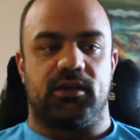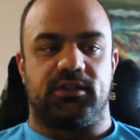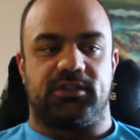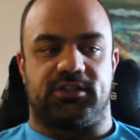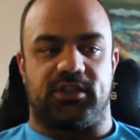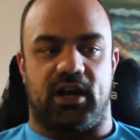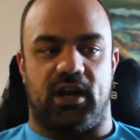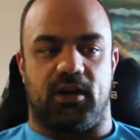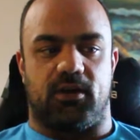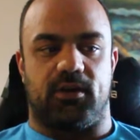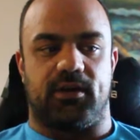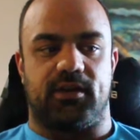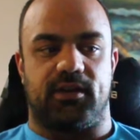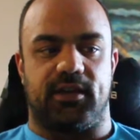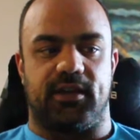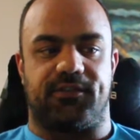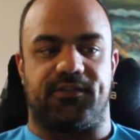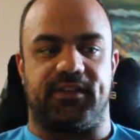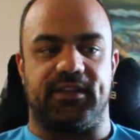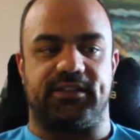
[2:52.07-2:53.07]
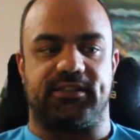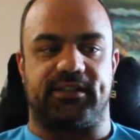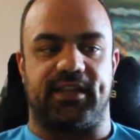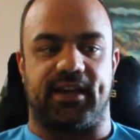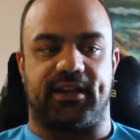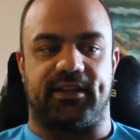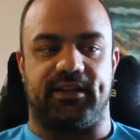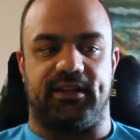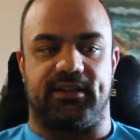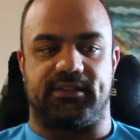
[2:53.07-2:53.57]
So if these
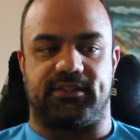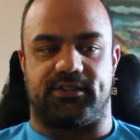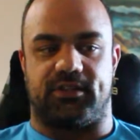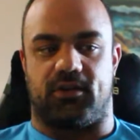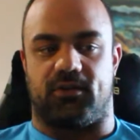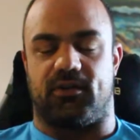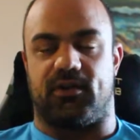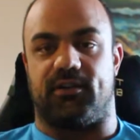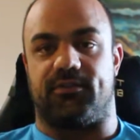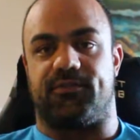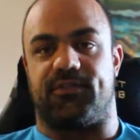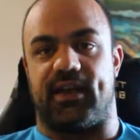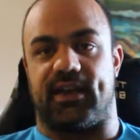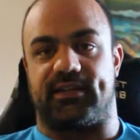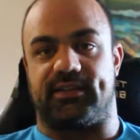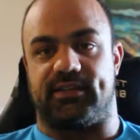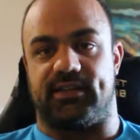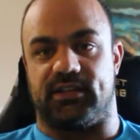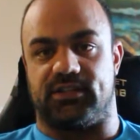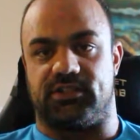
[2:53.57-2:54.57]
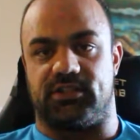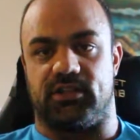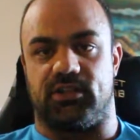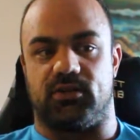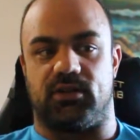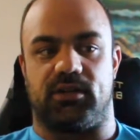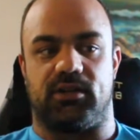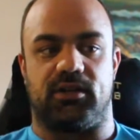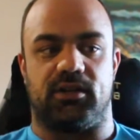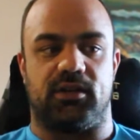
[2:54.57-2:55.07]
techniques don't affect
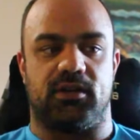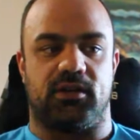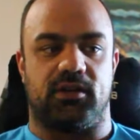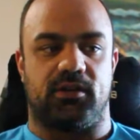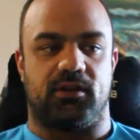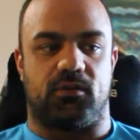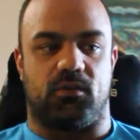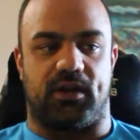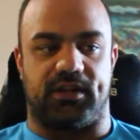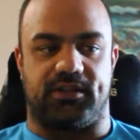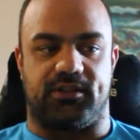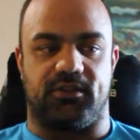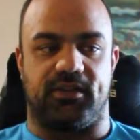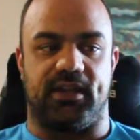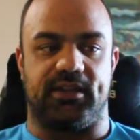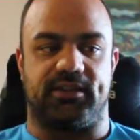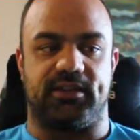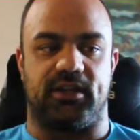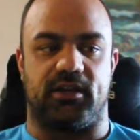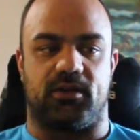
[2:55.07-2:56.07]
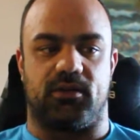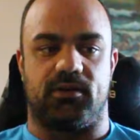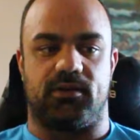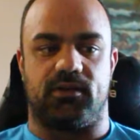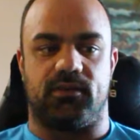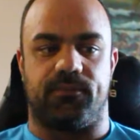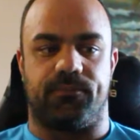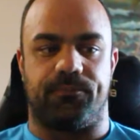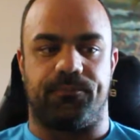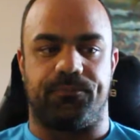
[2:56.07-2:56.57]
tissue, what do they do?
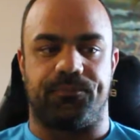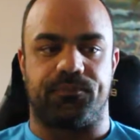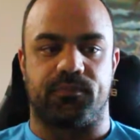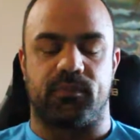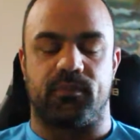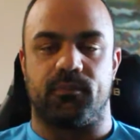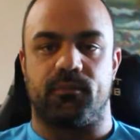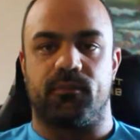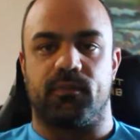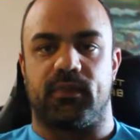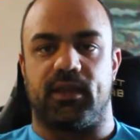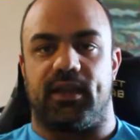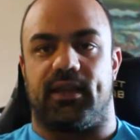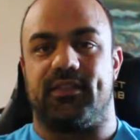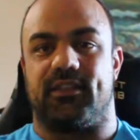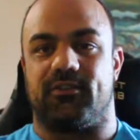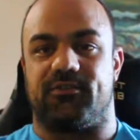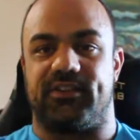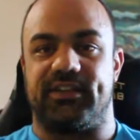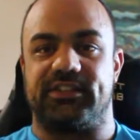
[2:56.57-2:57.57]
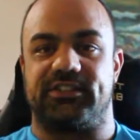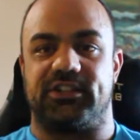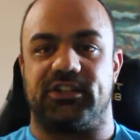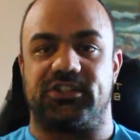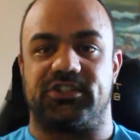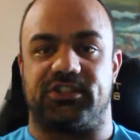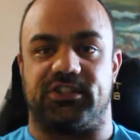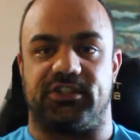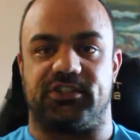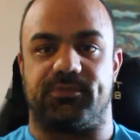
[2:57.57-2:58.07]
In the
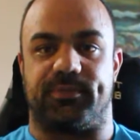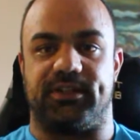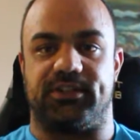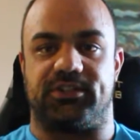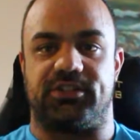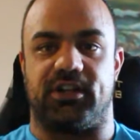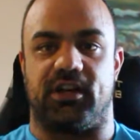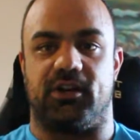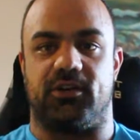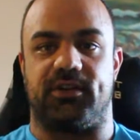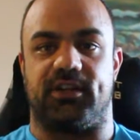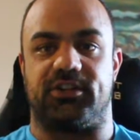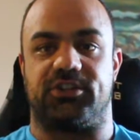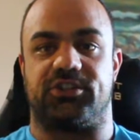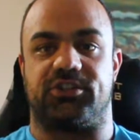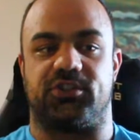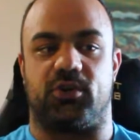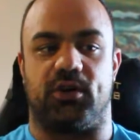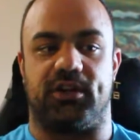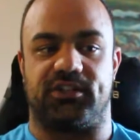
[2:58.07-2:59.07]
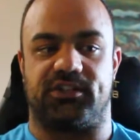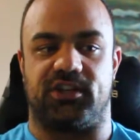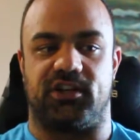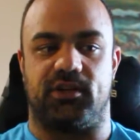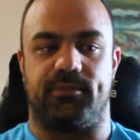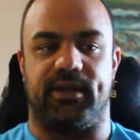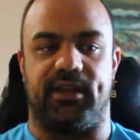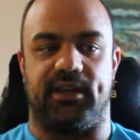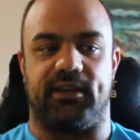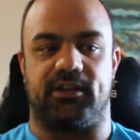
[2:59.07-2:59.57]
research, there's been shown a
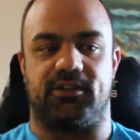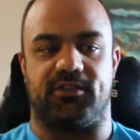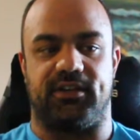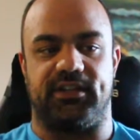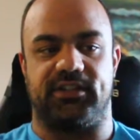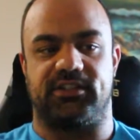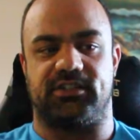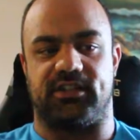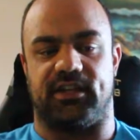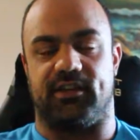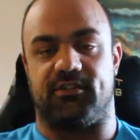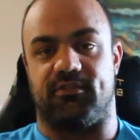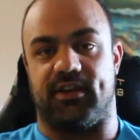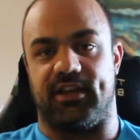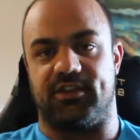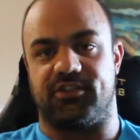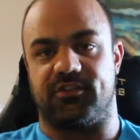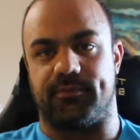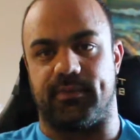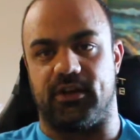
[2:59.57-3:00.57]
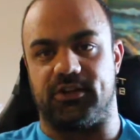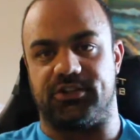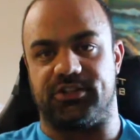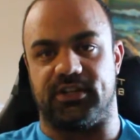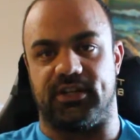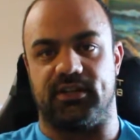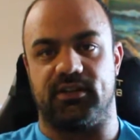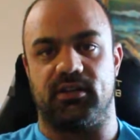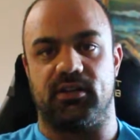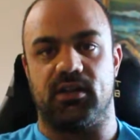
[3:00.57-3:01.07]
short-term increase in range of
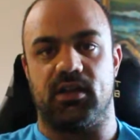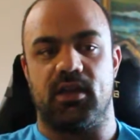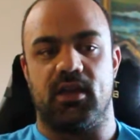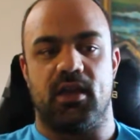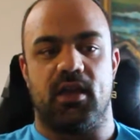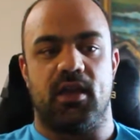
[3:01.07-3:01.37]
motion,